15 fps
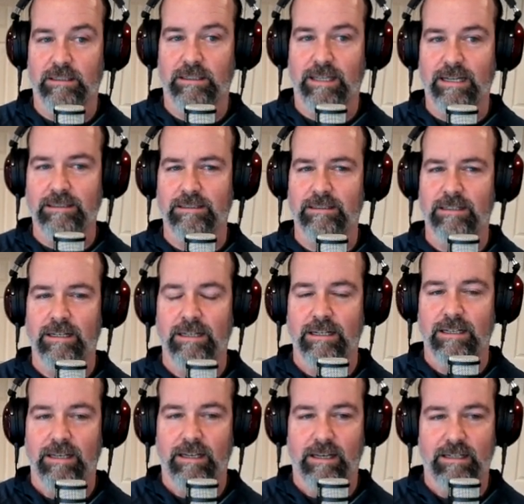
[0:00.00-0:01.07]
That's
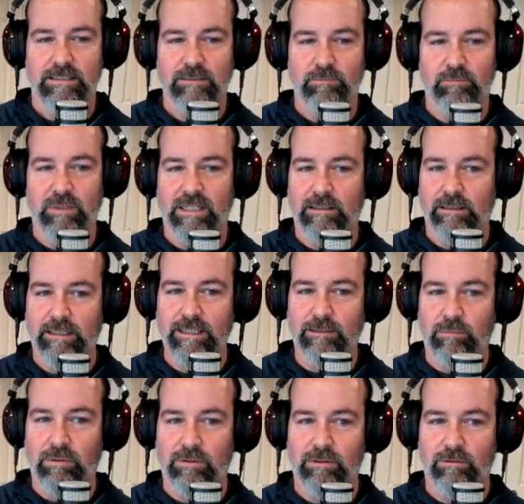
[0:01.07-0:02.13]
that's a big
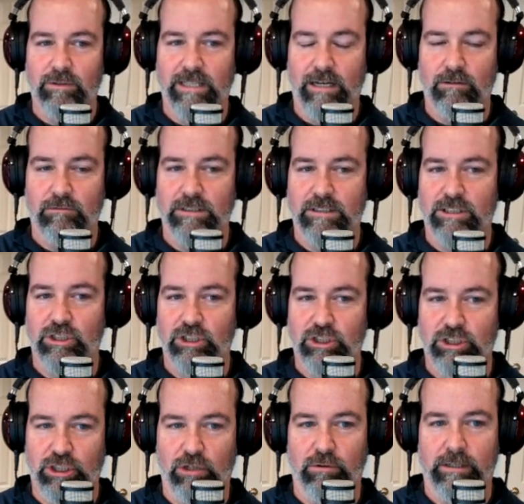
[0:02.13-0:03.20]
leap without really
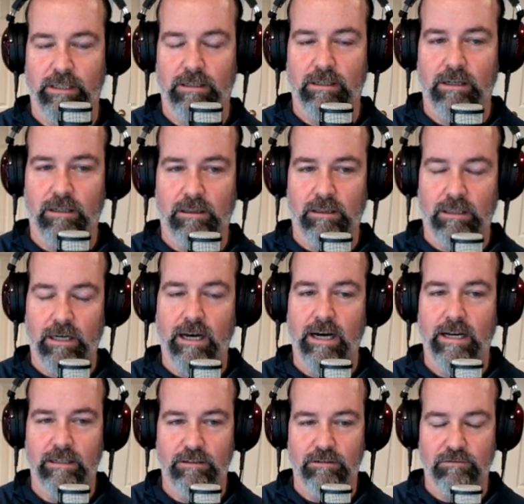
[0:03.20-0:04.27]
showing a
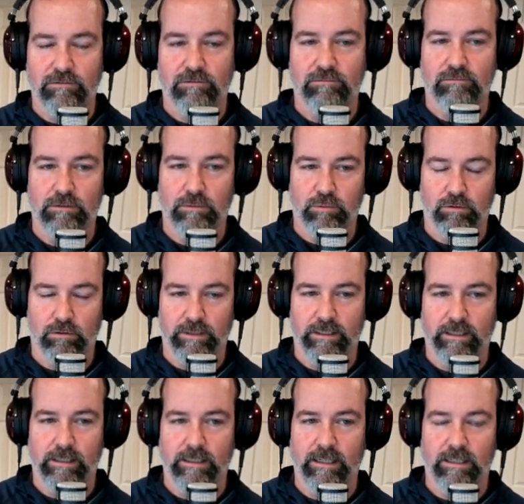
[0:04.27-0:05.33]
lot of
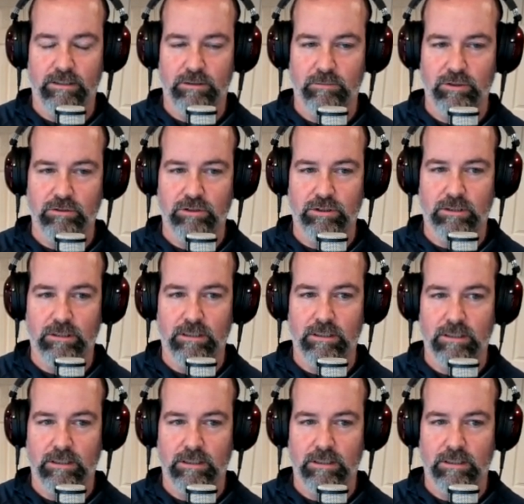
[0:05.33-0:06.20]
reporting and attribution.